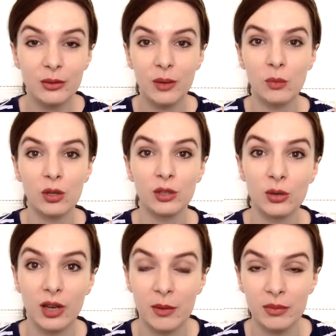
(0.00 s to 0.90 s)
and what
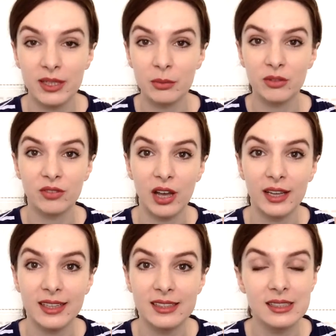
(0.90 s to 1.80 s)
your company
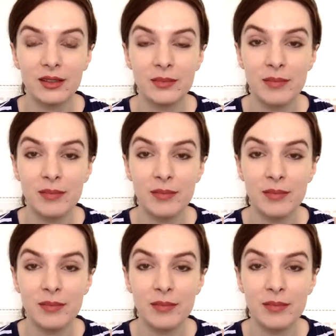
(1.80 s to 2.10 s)
provides,